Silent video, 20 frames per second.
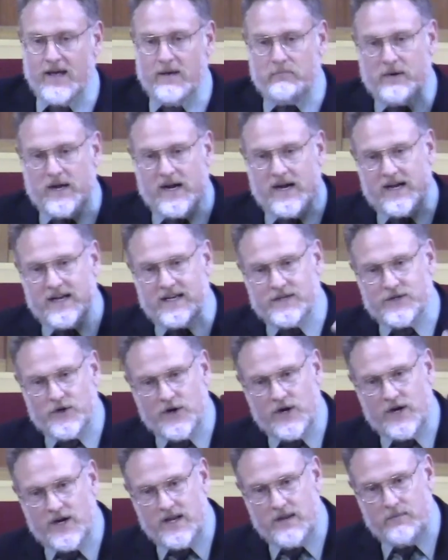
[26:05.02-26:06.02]
but in
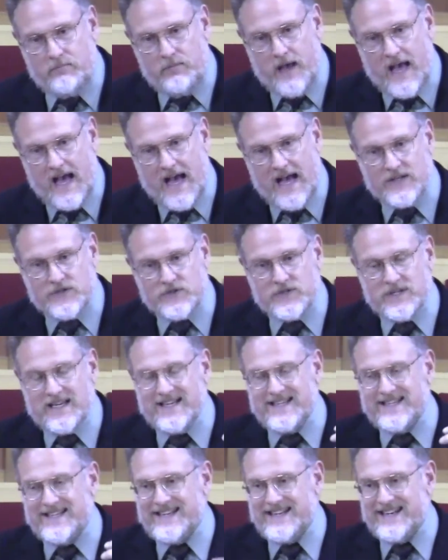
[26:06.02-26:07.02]
eternity past,
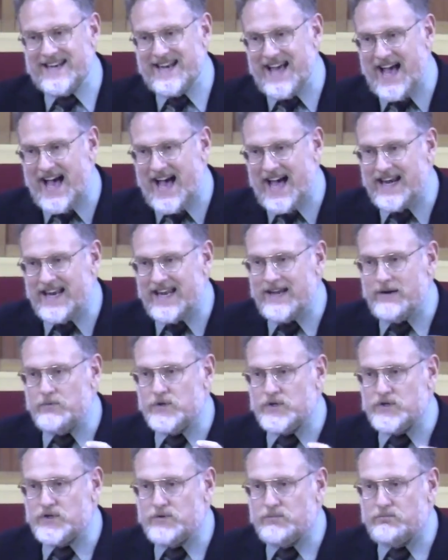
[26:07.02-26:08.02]
he did not. He
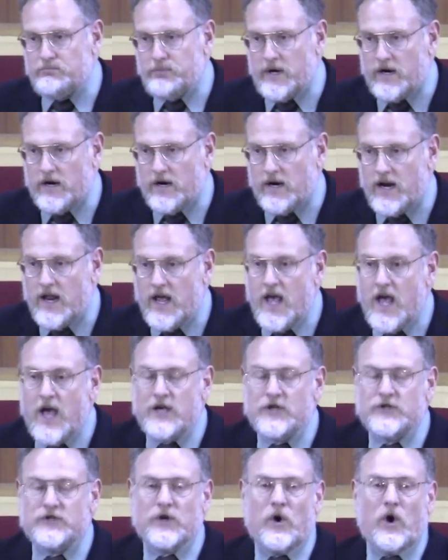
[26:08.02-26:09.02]
was spirit.
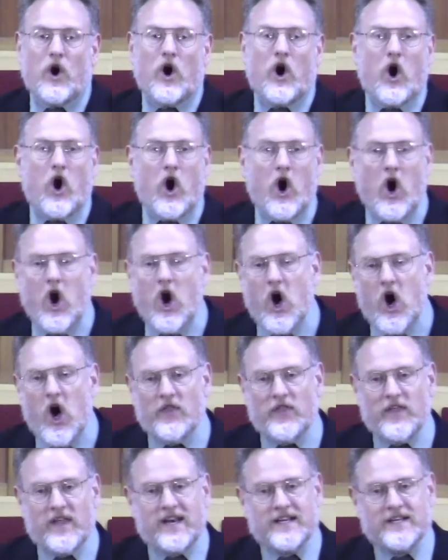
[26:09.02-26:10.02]
So
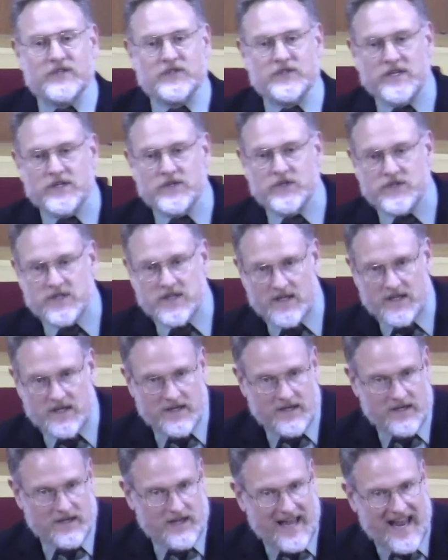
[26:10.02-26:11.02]
all that existed
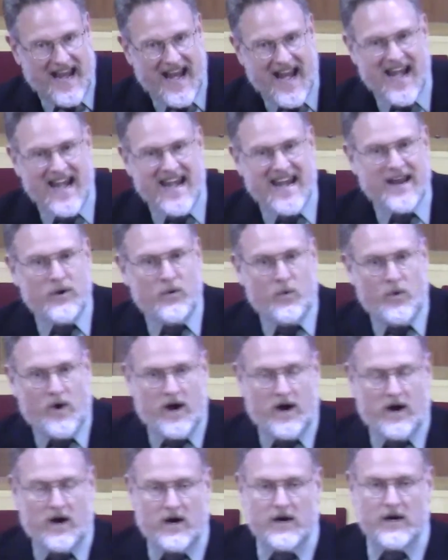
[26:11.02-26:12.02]

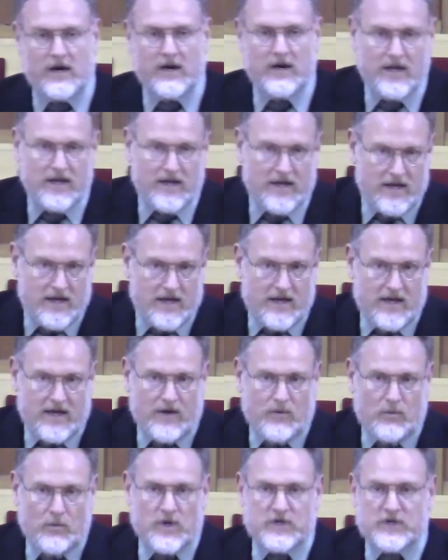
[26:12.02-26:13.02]
anywhere
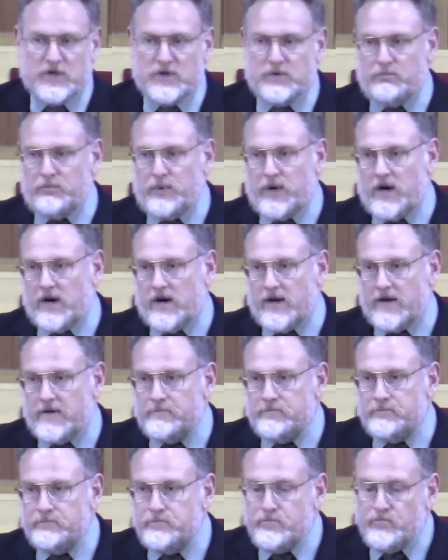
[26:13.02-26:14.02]
was spirit.
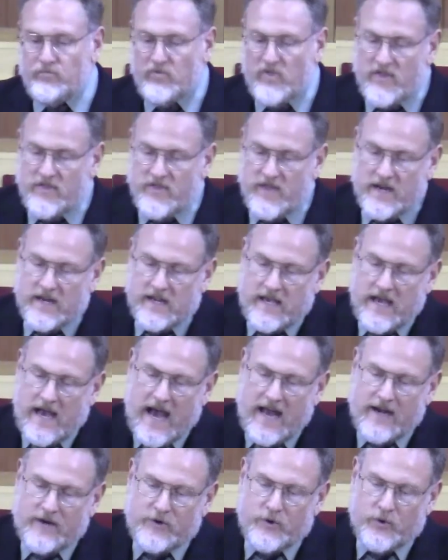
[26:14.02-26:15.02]
Then
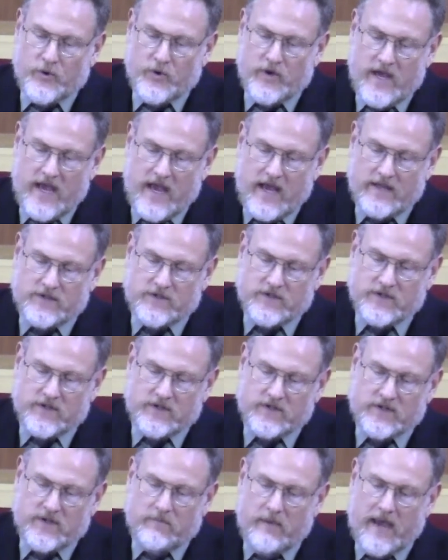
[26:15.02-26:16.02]
God creates
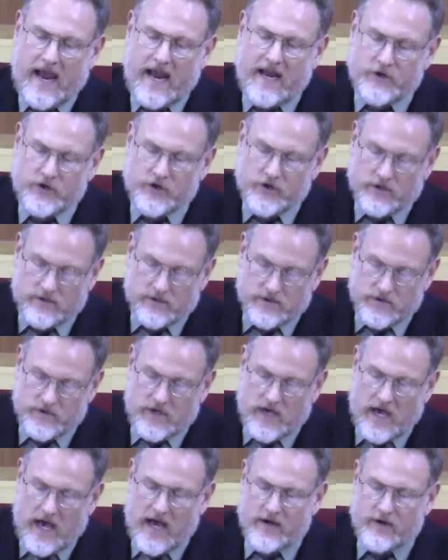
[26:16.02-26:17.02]
some angels,
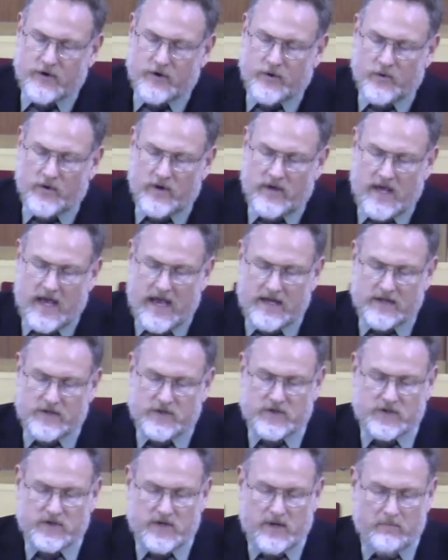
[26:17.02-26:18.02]
God
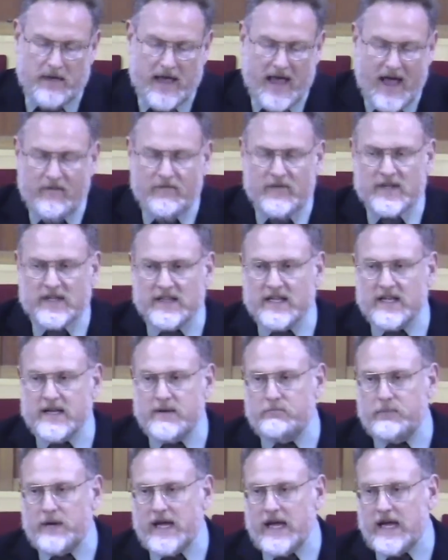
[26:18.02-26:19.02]
creates some
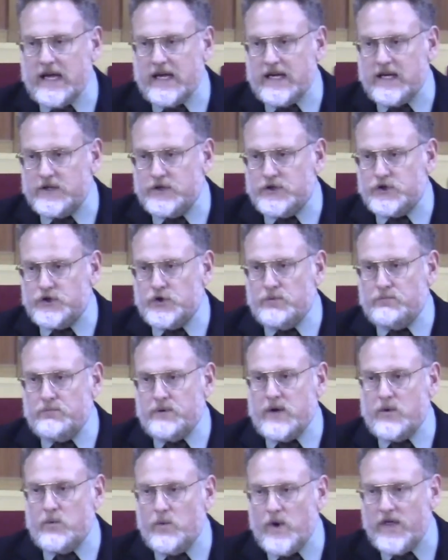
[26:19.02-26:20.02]
heavenly beings to
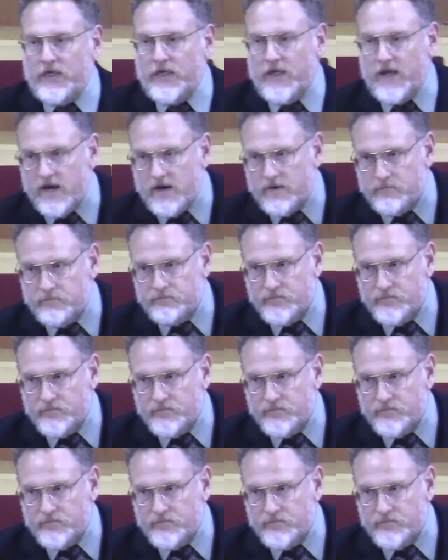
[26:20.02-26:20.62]
be with him,